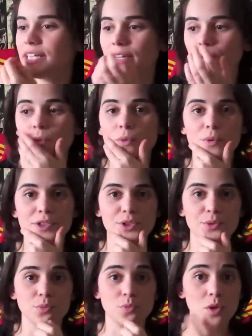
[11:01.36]
get The
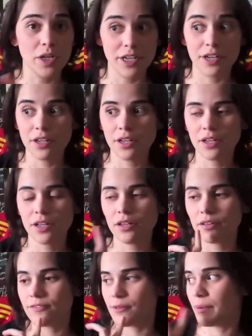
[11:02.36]
Witcher One
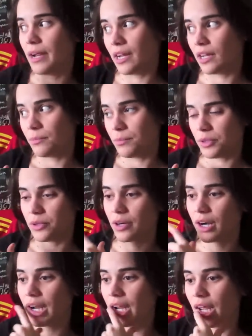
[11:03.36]
for my
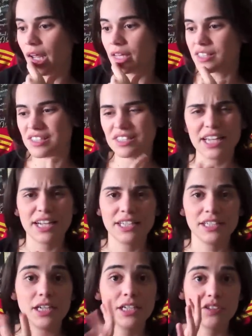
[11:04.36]
computer. It's nine
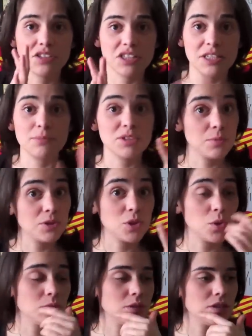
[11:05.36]
ninety nine 99 on Steam. Someone
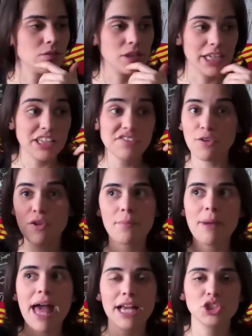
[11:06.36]
told me they were like, "It's for the
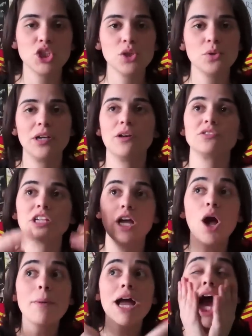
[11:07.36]
Mac too," and I was like,
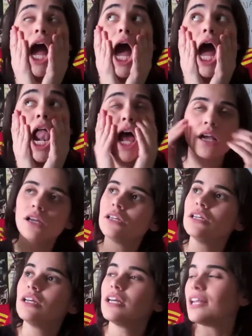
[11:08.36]
"Oh my god!"
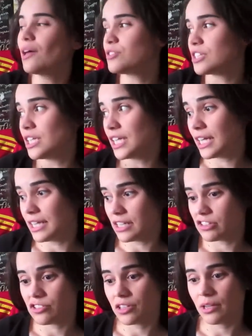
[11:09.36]
And I was gonna get it
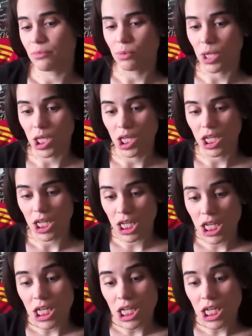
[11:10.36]
yesterday, but